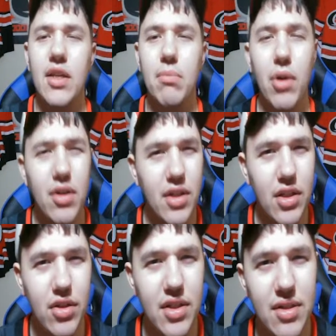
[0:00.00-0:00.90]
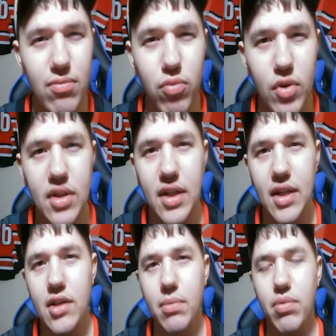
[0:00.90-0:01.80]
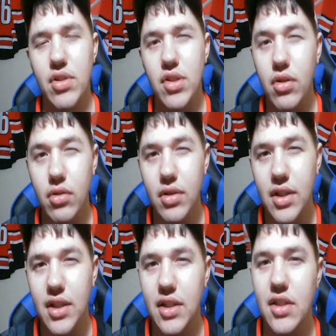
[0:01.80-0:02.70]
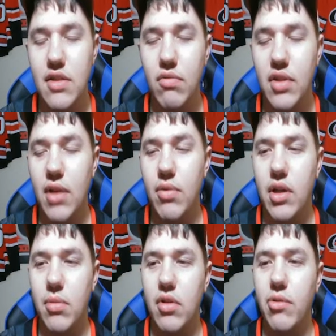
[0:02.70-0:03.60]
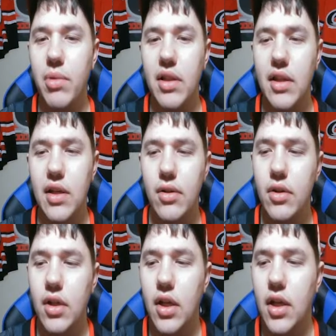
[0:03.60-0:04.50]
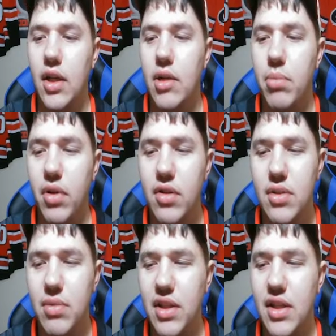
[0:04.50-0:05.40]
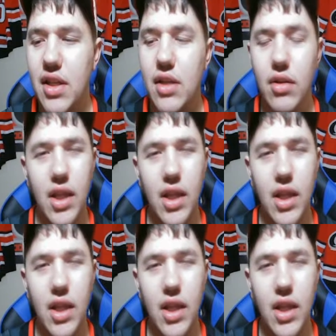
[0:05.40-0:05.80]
Martin Necas wouldn't end up returning in this one. That would come a little bit later. But ultimately, he